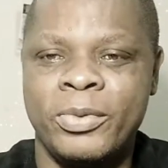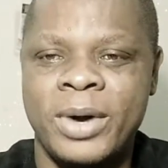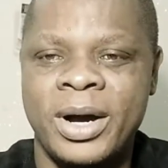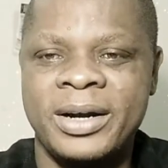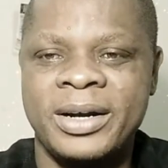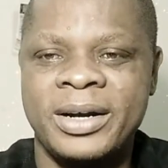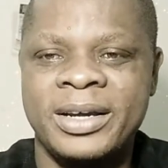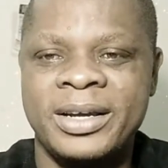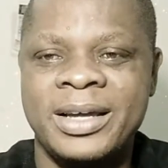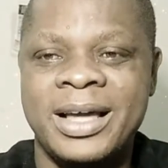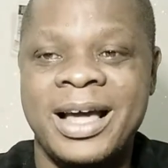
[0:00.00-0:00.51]

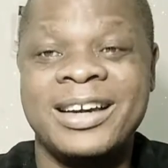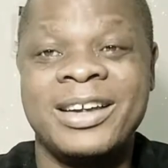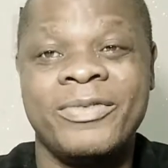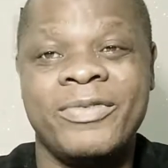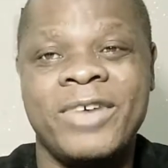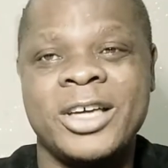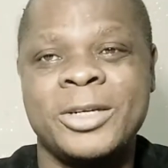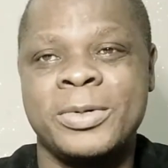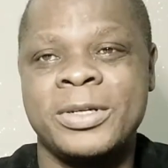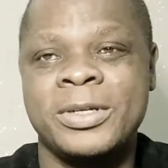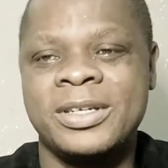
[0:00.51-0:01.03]
Buhari and the
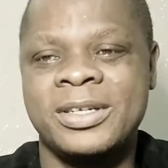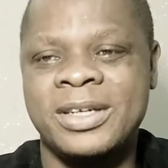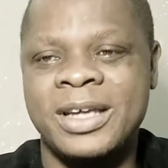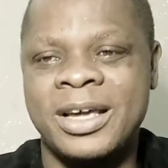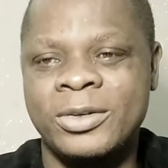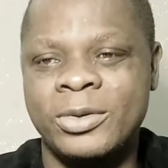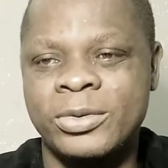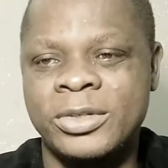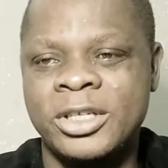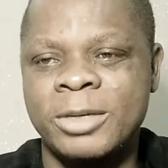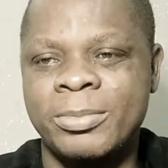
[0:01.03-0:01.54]
Vice
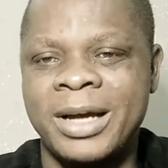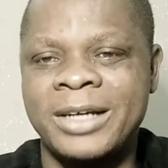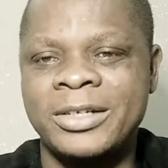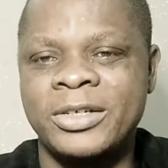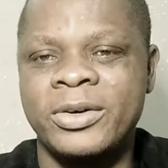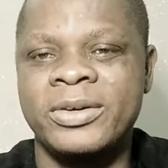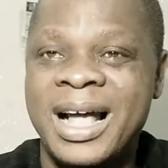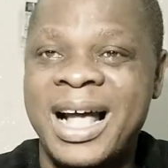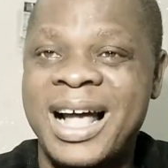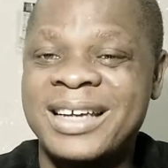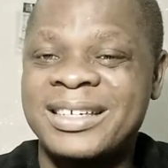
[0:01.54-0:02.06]
President
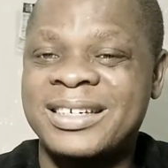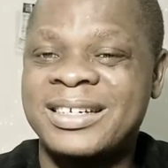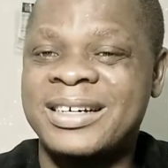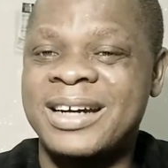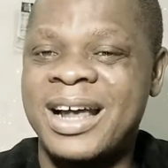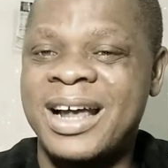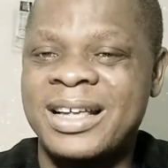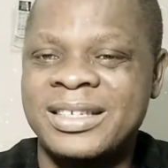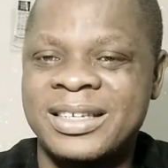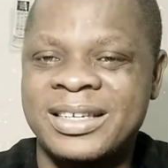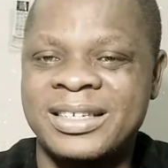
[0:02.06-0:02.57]
Osinbajo
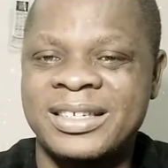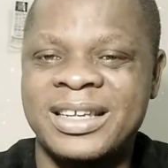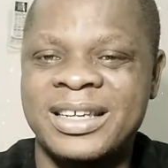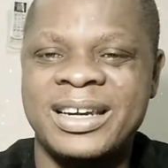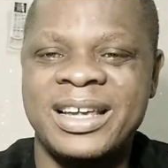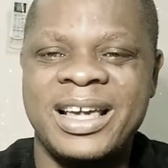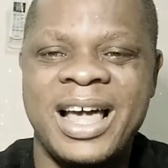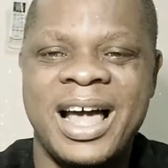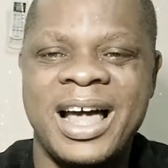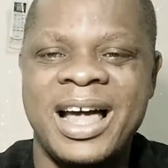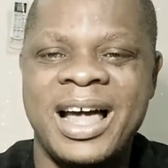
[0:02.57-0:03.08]

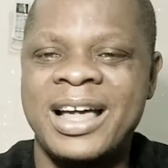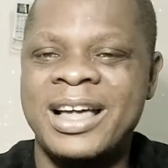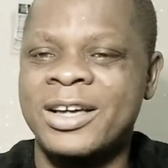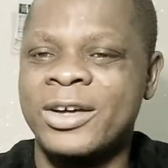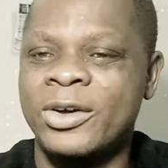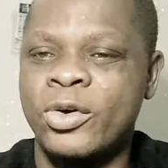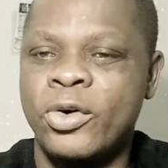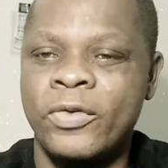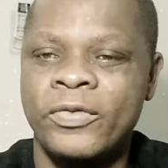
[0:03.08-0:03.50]
AstraZeneca